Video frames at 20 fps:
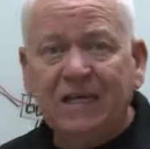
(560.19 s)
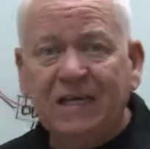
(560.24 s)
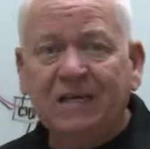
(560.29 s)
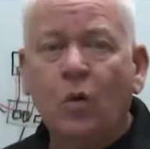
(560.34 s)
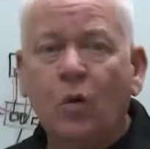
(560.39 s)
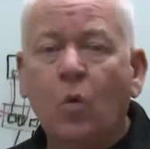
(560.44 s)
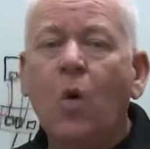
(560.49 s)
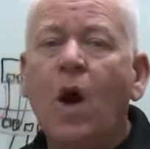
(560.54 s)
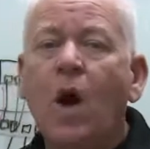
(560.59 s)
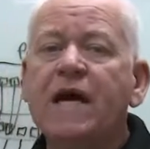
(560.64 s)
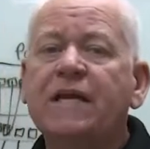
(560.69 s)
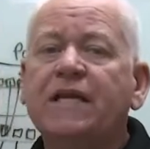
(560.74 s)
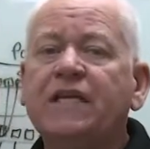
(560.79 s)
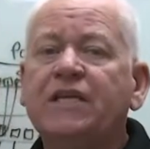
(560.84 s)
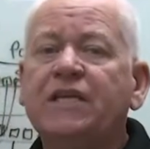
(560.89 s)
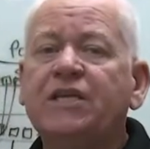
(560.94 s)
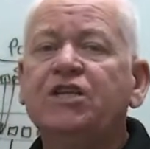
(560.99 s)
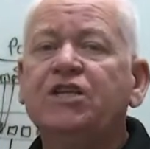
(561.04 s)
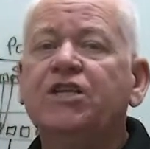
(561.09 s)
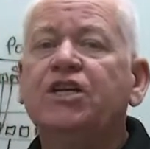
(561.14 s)
the
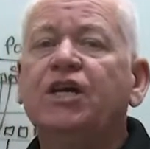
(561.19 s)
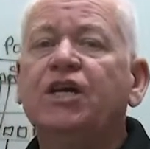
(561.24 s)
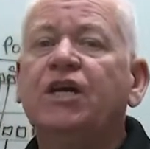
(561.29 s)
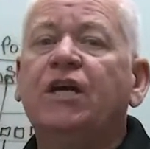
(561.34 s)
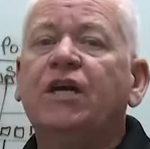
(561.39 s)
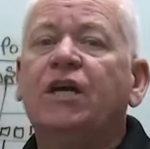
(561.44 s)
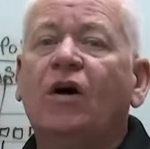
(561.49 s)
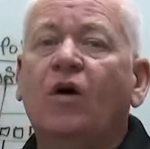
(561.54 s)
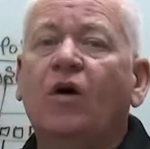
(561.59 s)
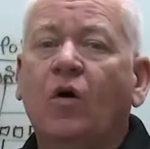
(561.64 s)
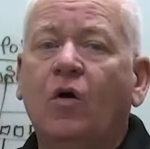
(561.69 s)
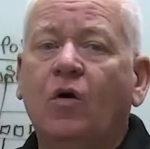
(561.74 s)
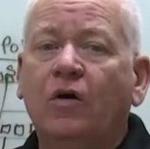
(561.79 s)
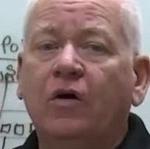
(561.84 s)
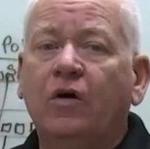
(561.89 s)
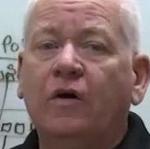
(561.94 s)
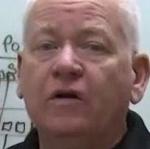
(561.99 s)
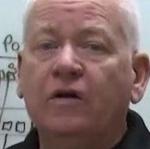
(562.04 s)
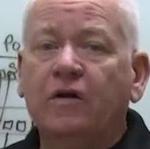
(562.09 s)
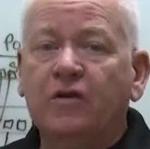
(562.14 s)
wattage
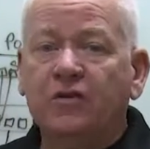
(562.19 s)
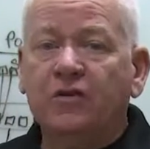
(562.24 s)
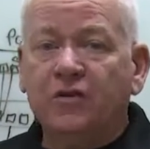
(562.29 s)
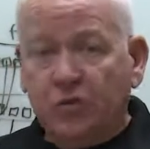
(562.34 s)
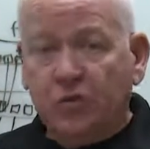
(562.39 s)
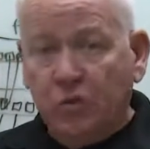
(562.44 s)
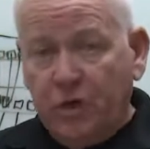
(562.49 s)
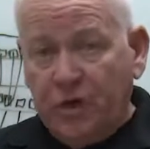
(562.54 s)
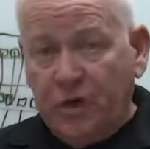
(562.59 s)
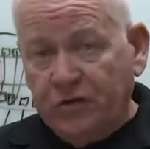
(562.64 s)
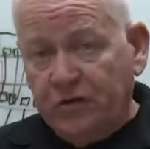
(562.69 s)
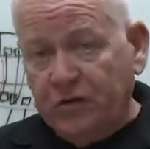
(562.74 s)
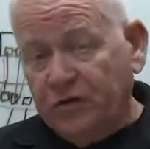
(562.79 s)
on the switch.